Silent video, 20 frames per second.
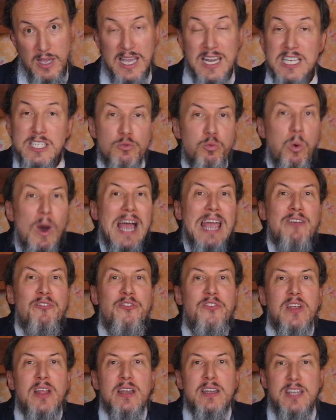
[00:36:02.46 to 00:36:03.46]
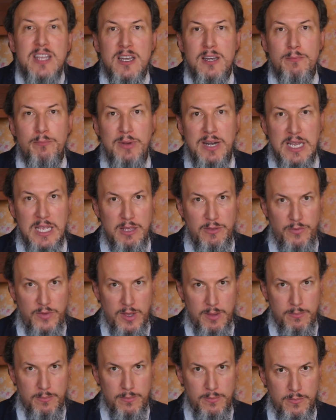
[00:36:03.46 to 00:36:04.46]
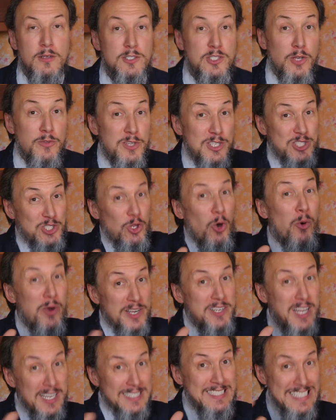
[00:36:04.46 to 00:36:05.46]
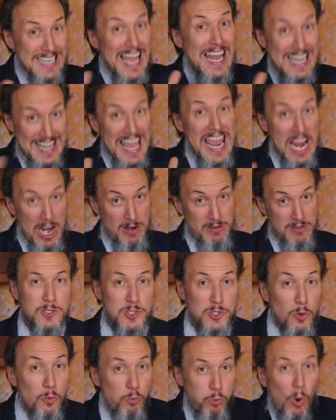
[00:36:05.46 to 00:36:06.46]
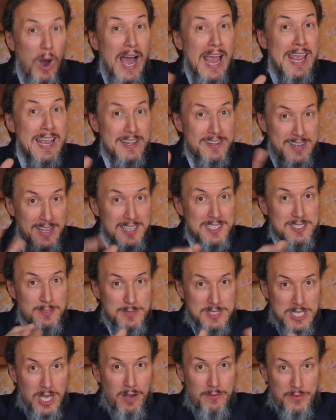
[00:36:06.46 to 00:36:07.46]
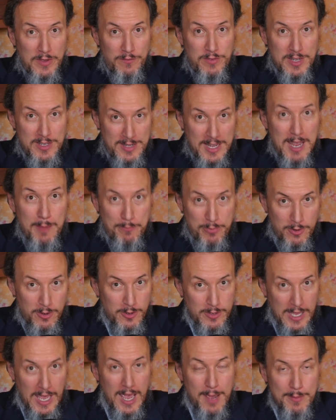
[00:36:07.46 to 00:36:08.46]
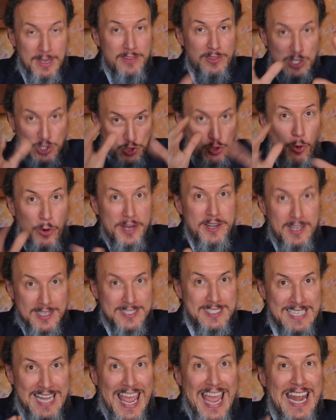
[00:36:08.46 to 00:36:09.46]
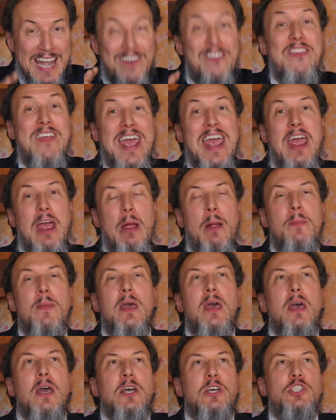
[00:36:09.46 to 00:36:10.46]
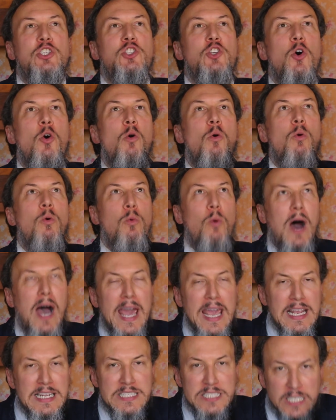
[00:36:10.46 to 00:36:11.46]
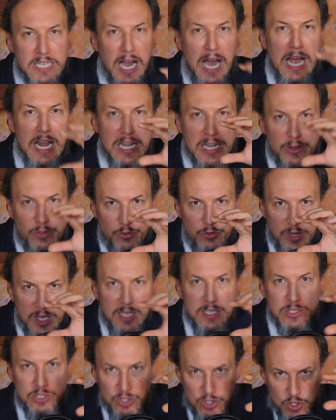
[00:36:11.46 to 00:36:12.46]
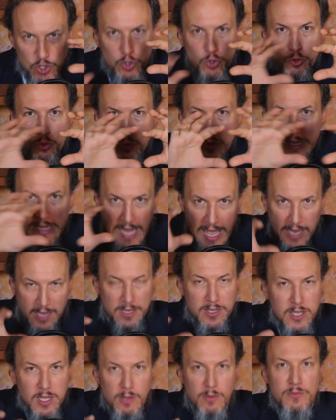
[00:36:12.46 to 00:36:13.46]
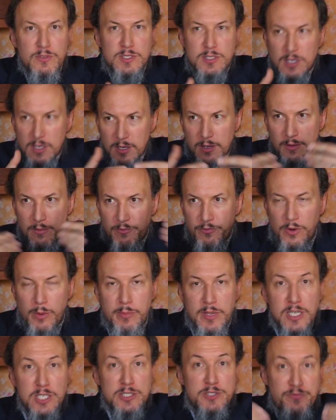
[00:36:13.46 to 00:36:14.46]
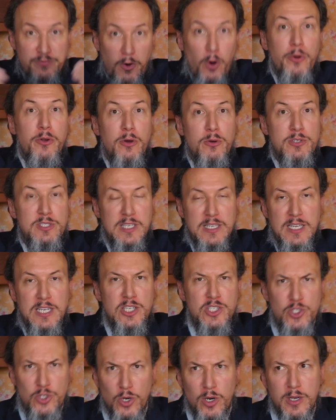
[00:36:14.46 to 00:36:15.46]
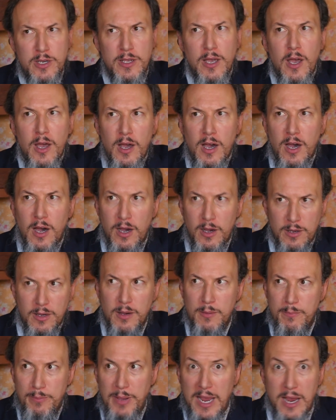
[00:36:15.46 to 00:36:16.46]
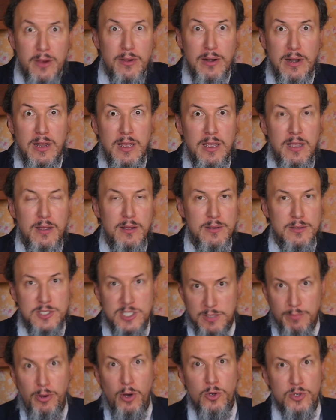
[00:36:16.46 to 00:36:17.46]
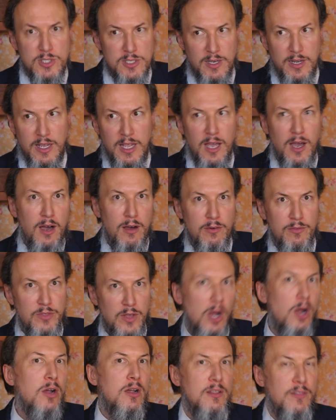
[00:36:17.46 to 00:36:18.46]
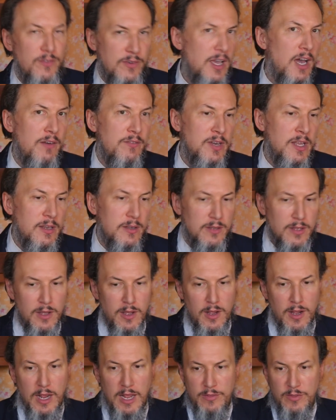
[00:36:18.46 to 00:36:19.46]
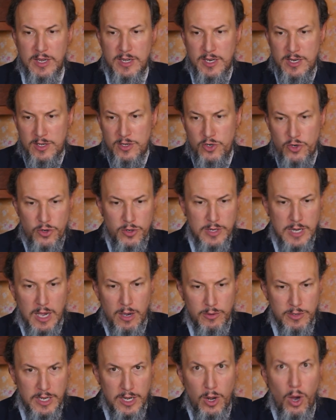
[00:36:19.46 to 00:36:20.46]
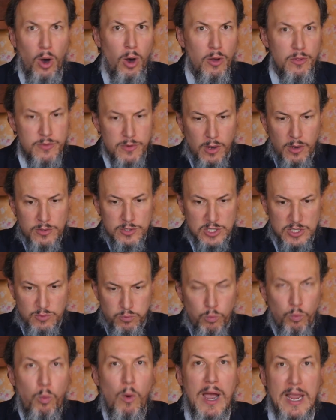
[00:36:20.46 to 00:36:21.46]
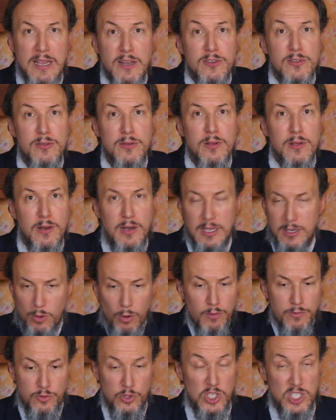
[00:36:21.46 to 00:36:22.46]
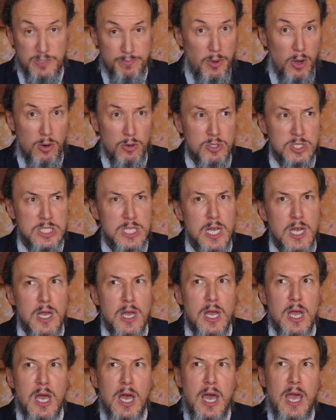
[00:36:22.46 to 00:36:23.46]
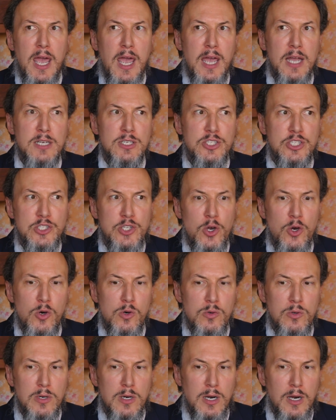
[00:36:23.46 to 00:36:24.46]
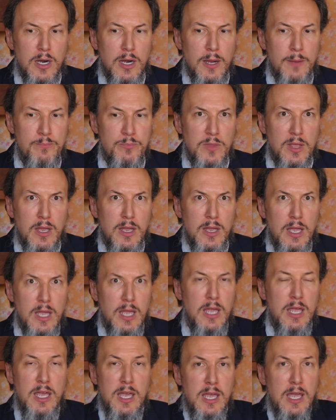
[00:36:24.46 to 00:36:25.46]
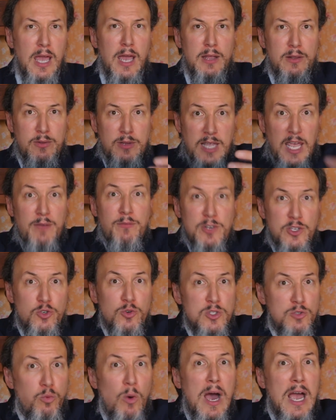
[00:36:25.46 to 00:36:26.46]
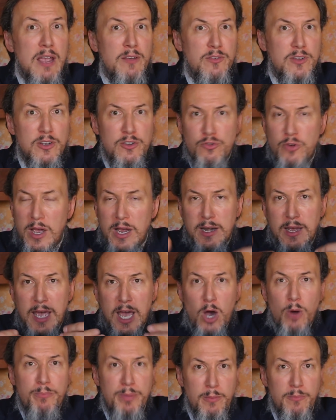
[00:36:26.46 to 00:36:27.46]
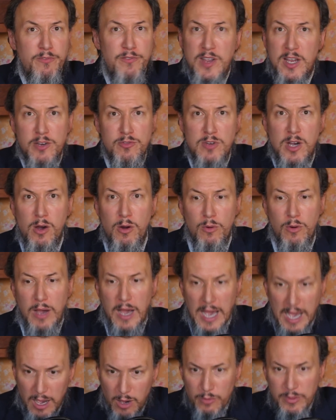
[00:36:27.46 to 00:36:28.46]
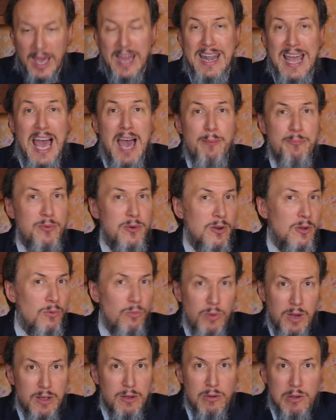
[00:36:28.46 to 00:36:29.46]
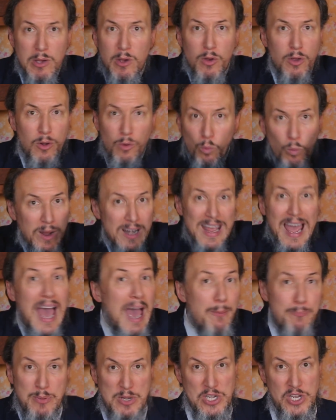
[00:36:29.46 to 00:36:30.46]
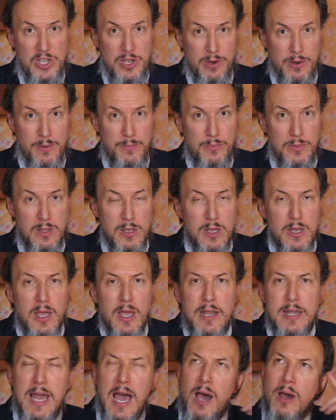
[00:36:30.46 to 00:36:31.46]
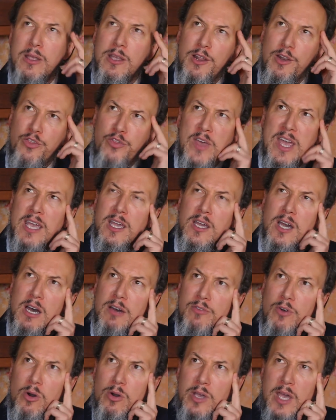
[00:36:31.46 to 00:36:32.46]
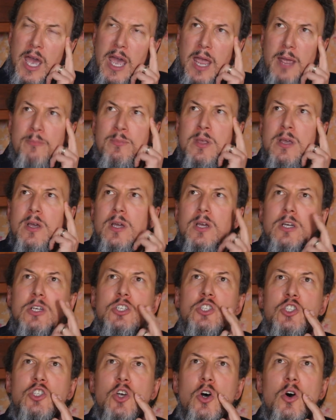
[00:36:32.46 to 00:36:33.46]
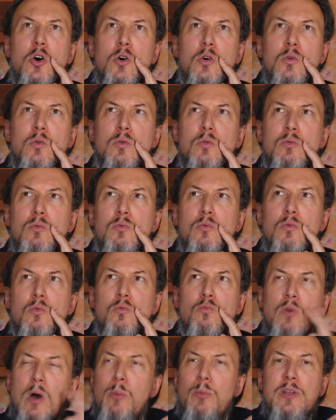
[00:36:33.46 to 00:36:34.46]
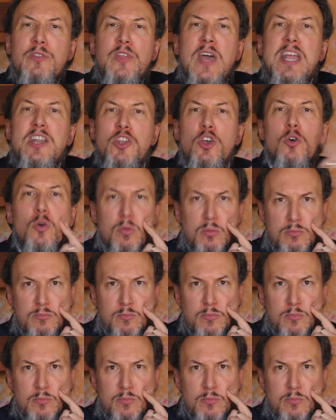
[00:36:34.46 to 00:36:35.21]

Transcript: And his wife didn't believe him. So the story doesn't end there. So Wyatt digs himself even deeper, okay? I mean, the story doesn't end there. So Wyatt's got these two negatives from his photos that he took, apparently, supposedly, of the Ark of the Covenant, and they didn't turn out at all. They're all just white, like overexposed. And so he gave it to his wife to try to help him figure out how that happened, or what, you know, what happened here. Now, you think of, okay, so what would they do?